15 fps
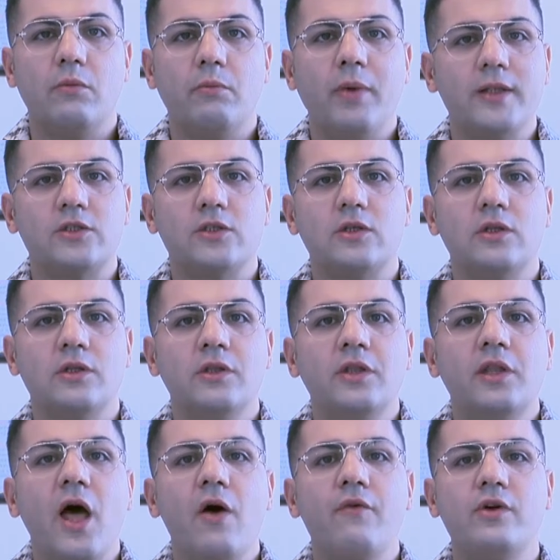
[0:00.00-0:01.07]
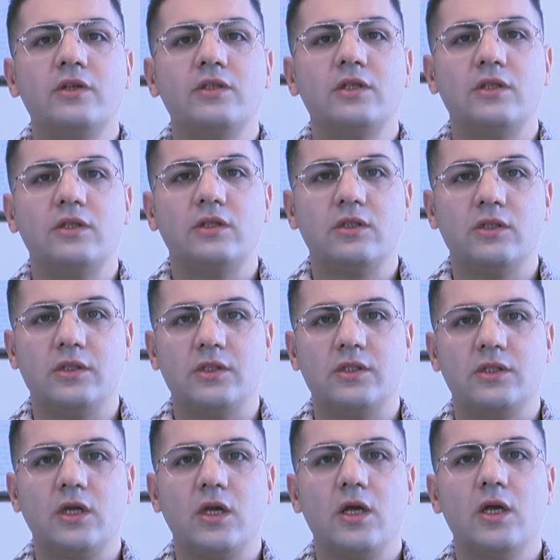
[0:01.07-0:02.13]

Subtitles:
but nevertheless,